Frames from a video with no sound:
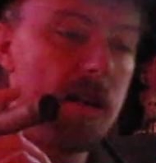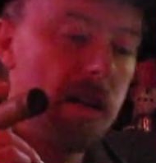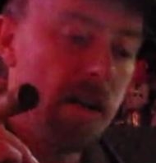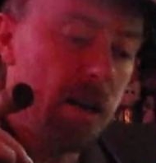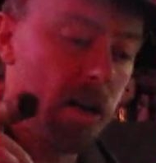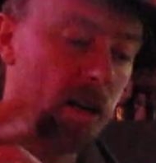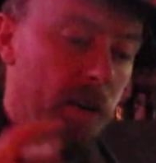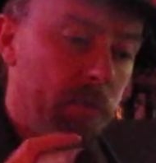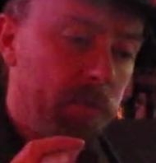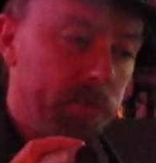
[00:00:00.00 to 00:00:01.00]

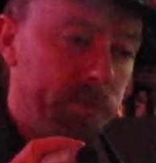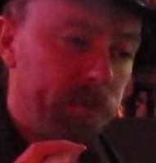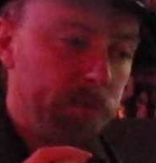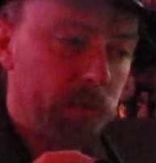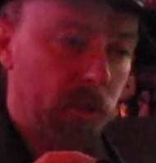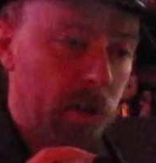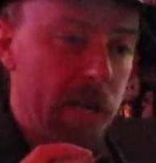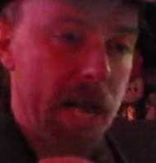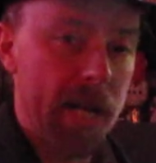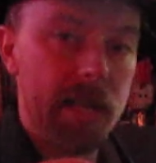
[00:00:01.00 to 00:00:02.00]

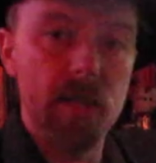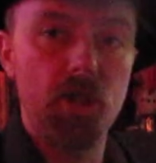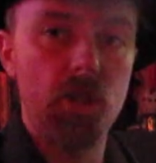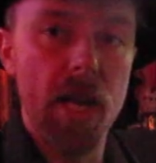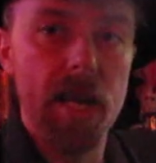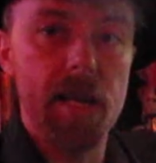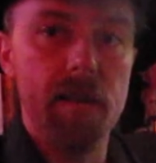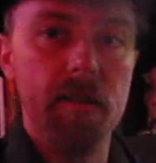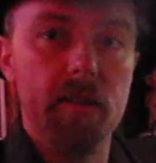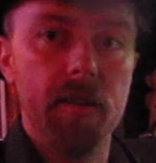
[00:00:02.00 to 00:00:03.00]
Connecticut
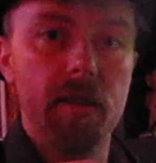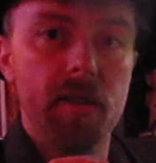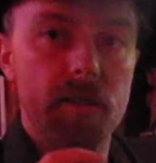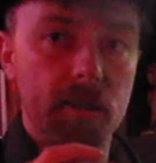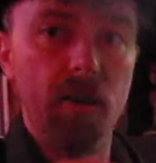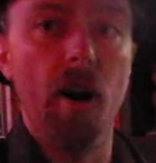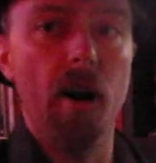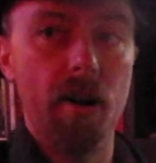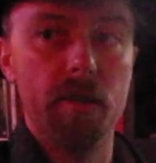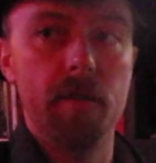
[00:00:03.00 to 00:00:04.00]
Shade
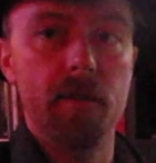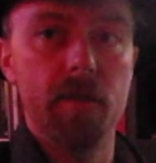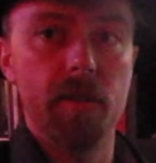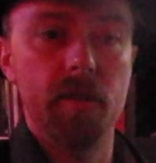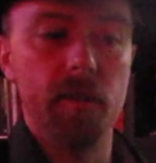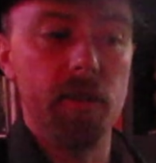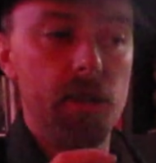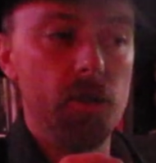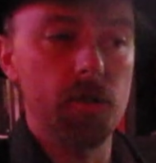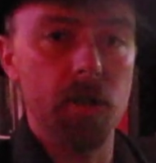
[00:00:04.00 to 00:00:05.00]
cigars that are
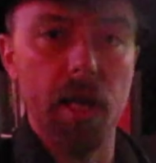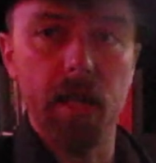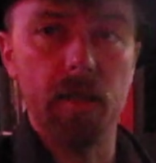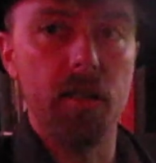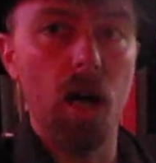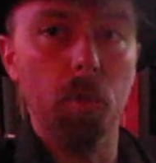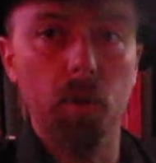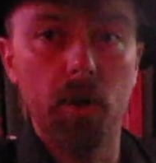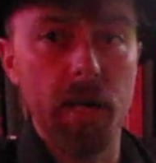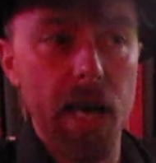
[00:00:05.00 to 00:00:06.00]
using like double
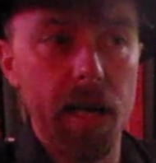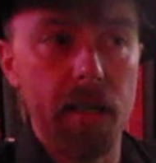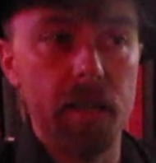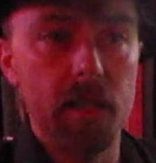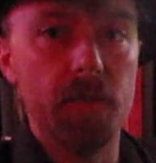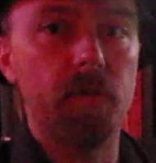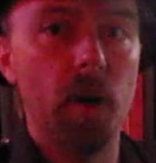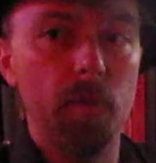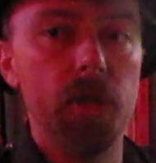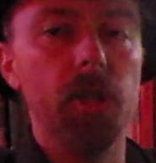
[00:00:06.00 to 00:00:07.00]
Connecticut's
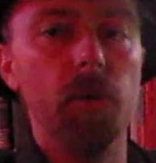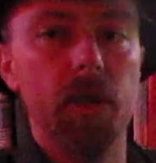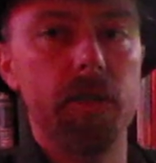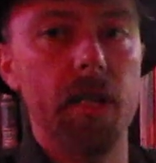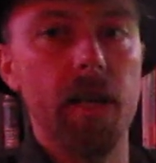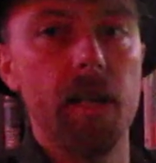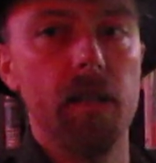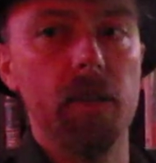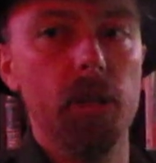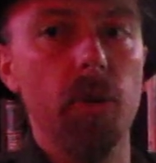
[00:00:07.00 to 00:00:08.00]
from the USA.
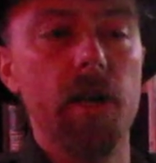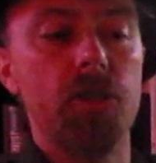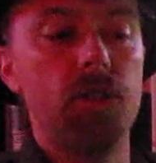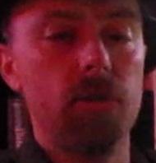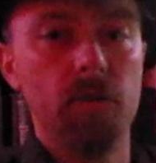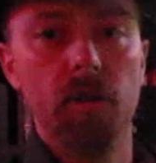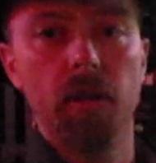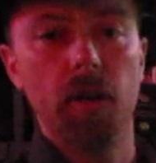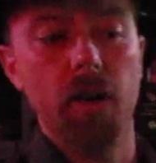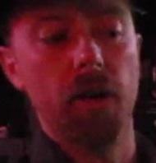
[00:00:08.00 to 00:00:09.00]
US
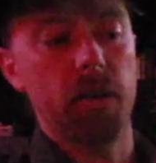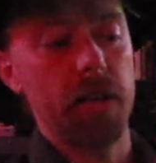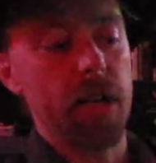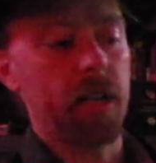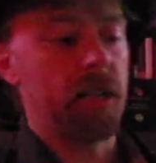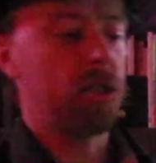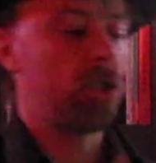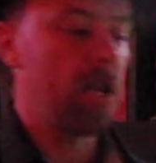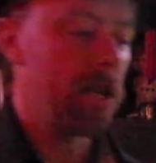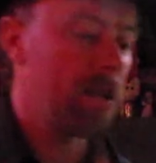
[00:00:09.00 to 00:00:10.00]
Connecticut
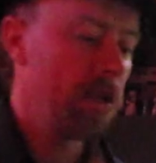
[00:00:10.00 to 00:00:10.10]
Shade.